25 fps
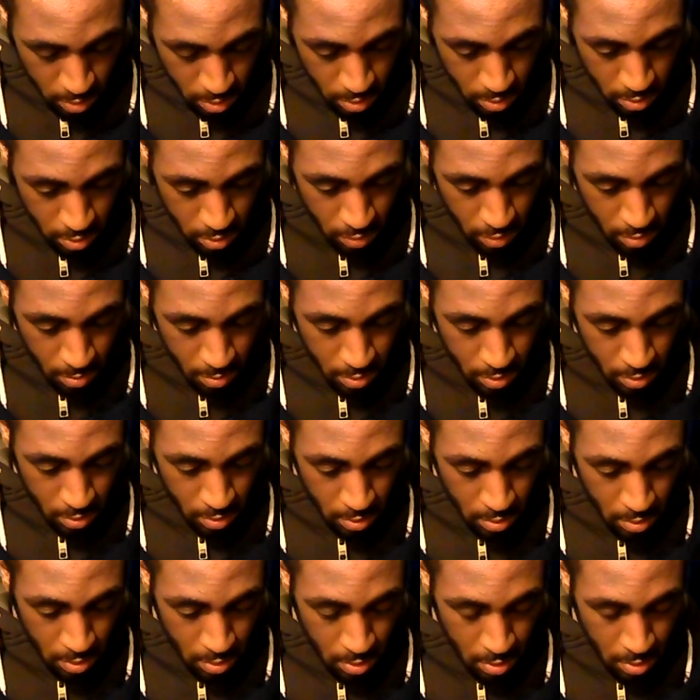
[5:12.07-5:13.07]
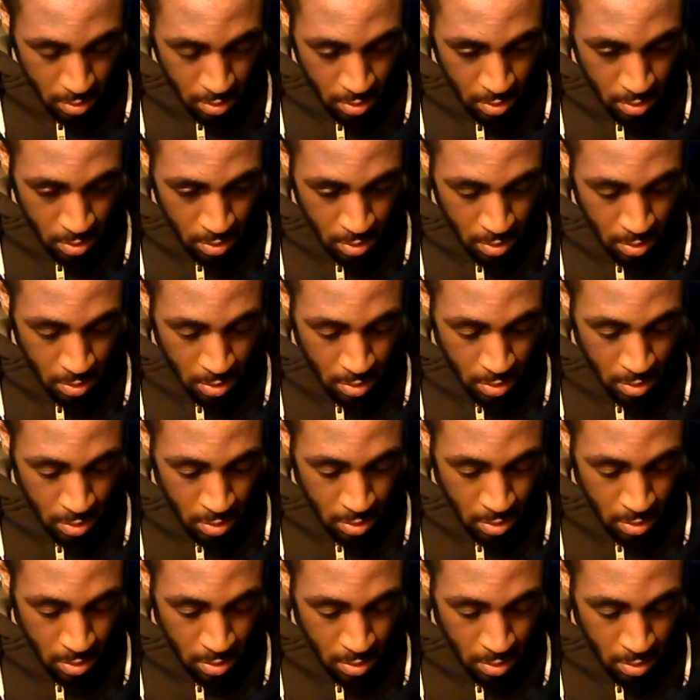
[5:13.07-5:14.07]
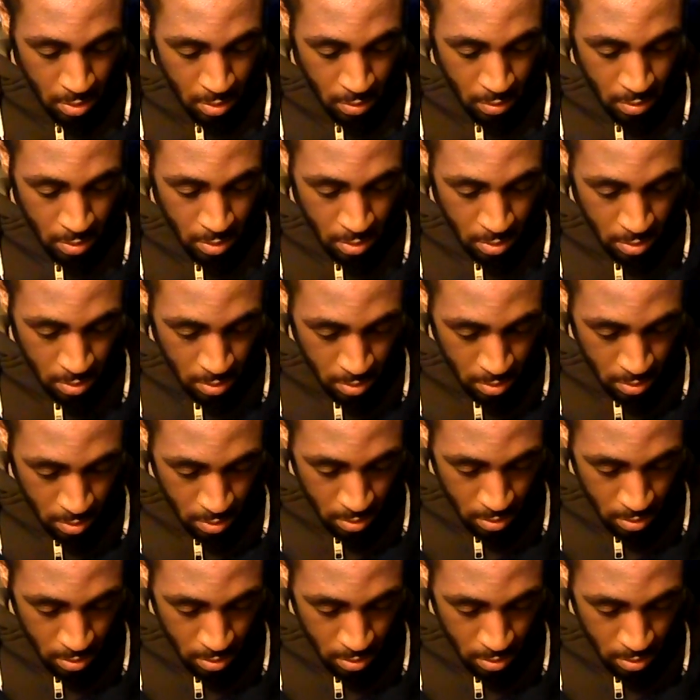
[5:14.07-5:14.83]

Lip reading: what's the scripture? Oh yeah.